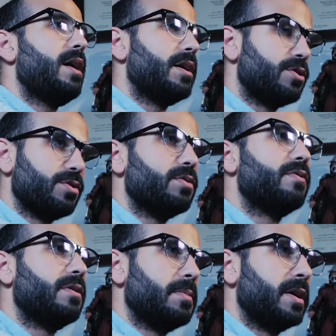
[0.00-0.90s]
a true
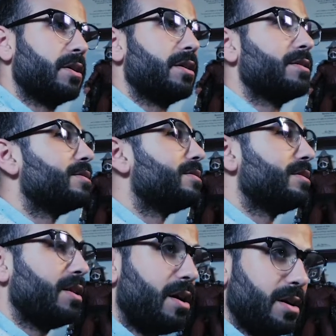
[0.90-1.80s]
filmmaker
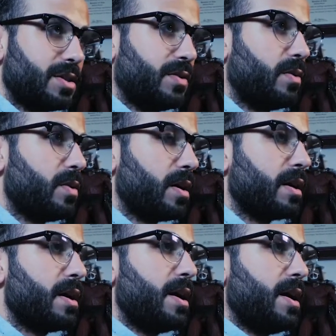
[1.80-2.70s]
longs for.